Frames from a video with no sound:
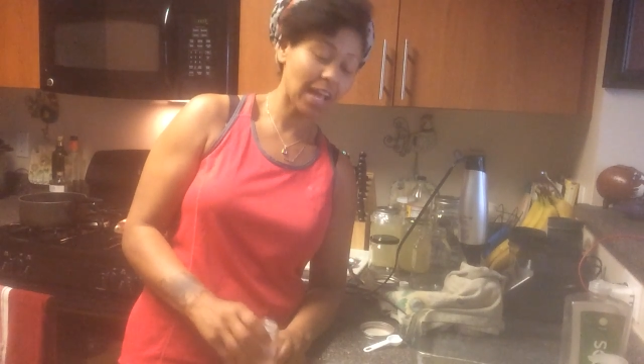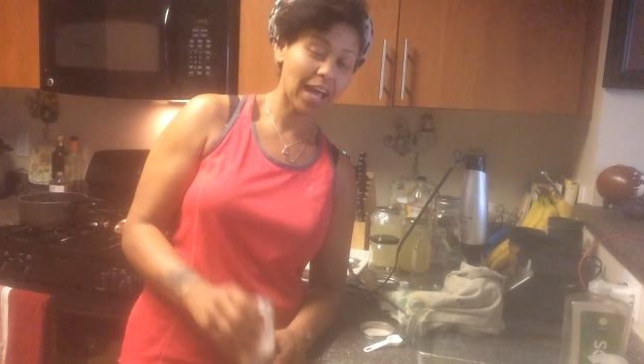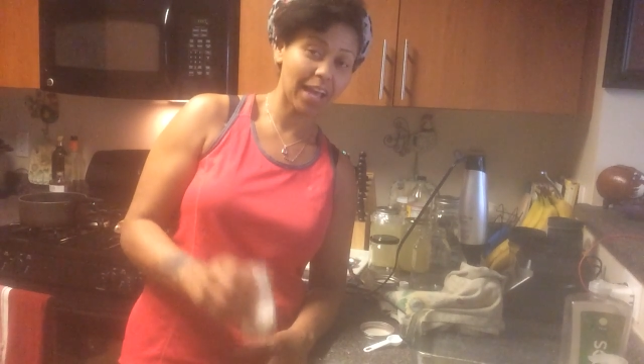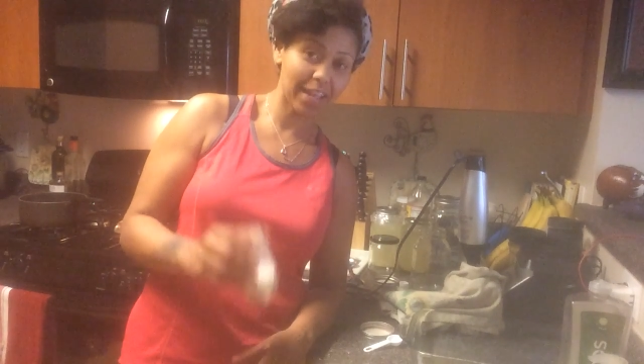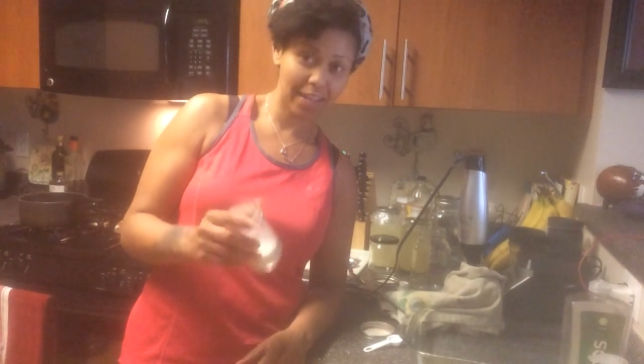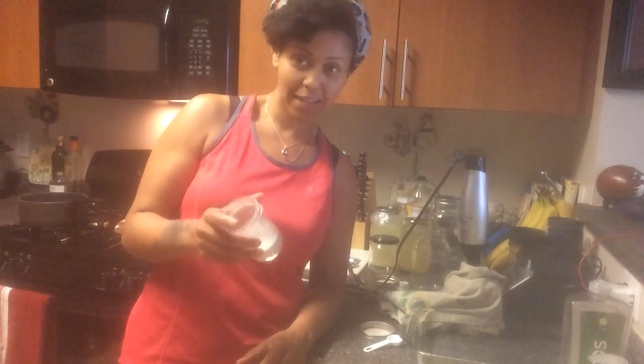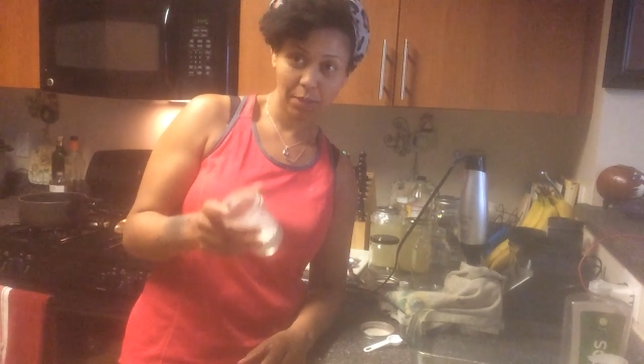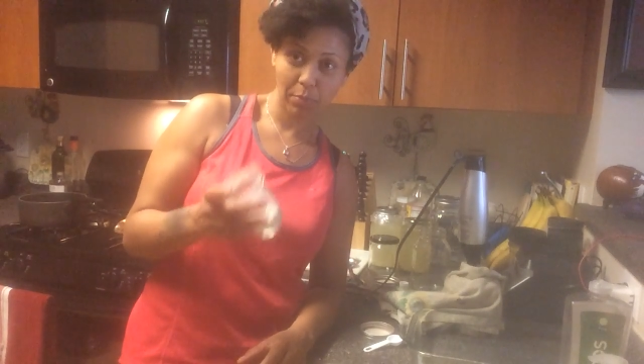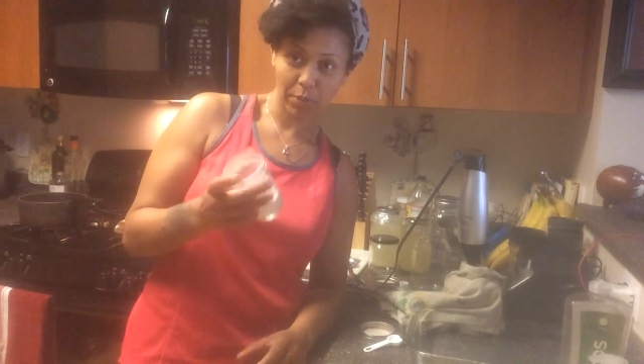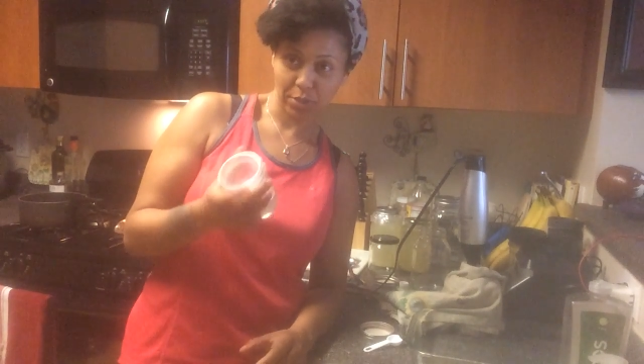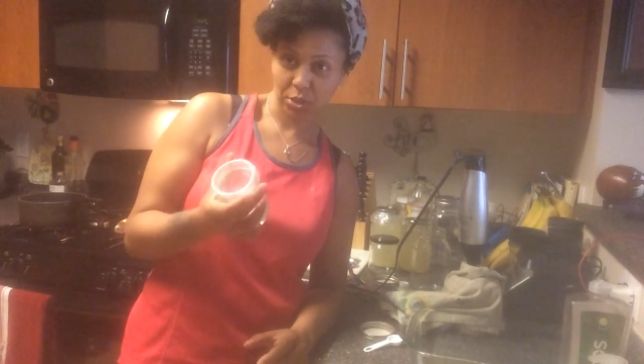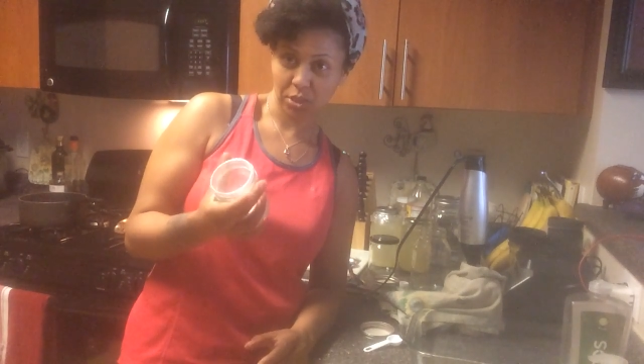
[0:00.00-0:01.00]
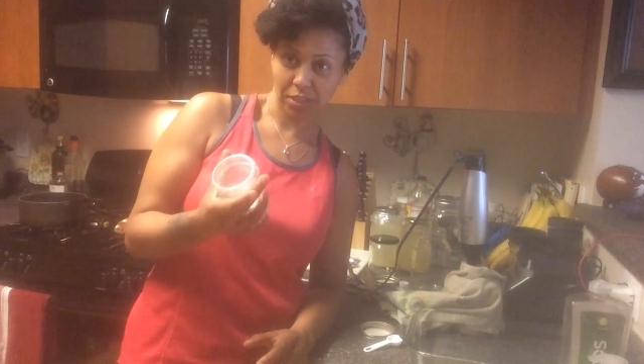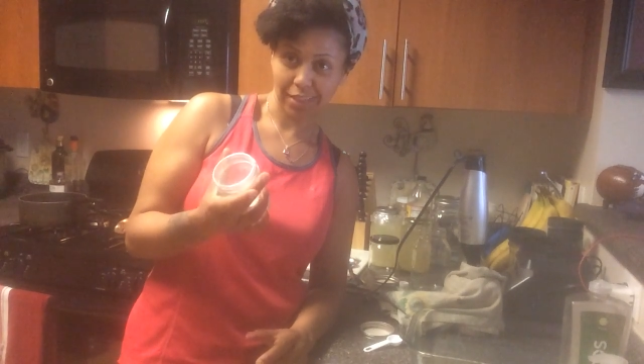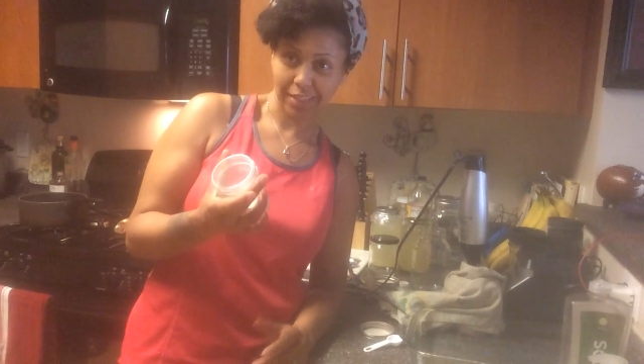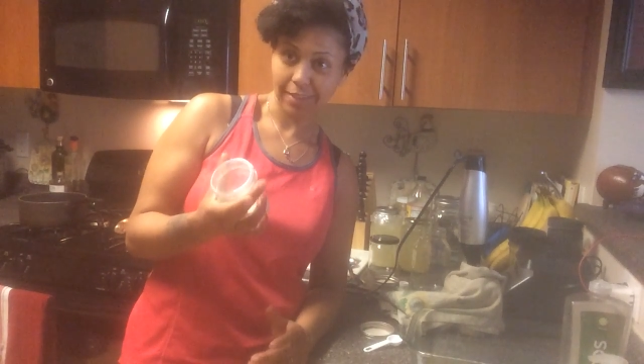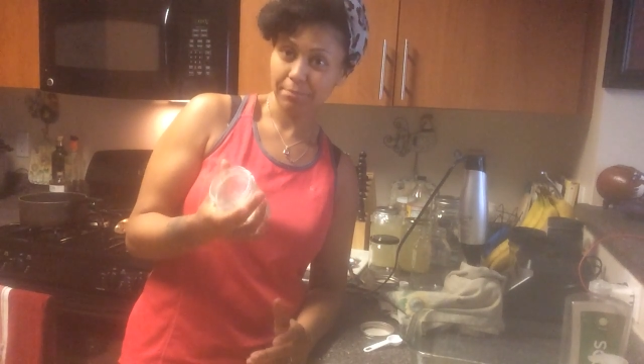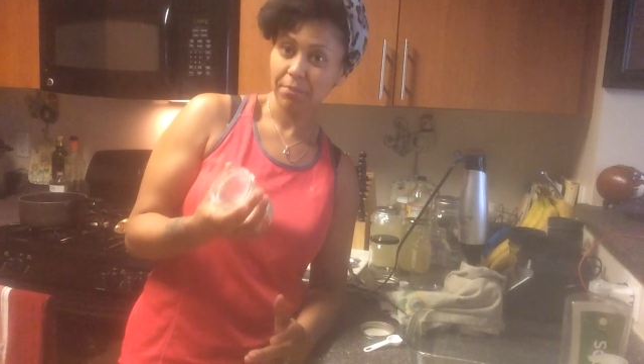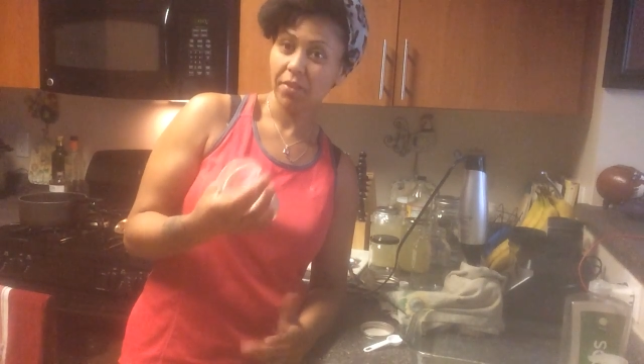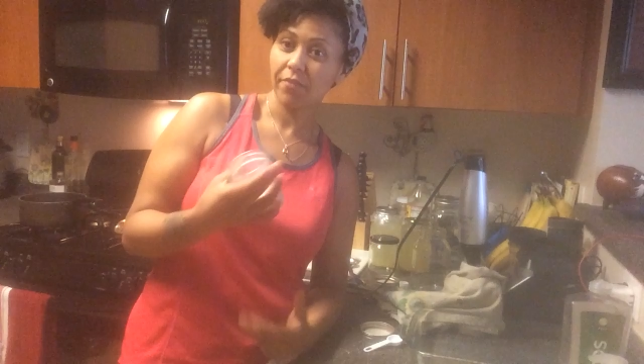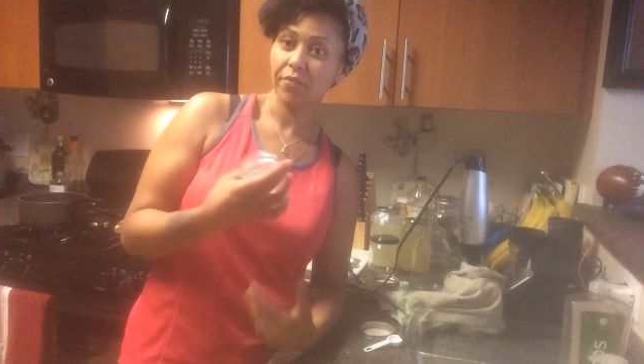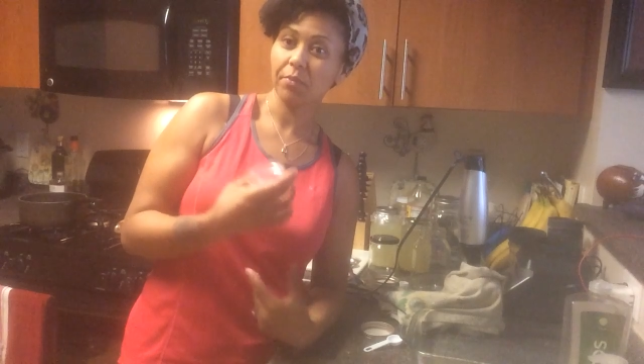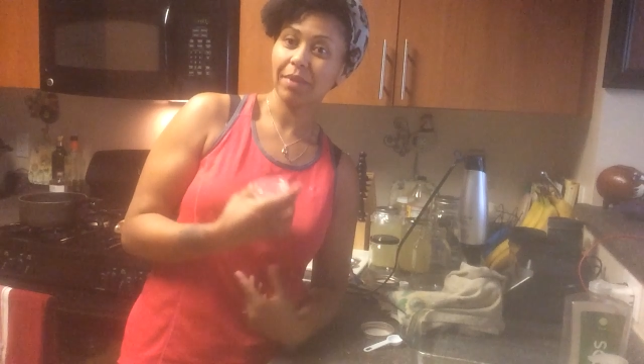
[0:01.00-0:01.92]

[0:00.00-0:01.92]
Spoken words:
I personally, for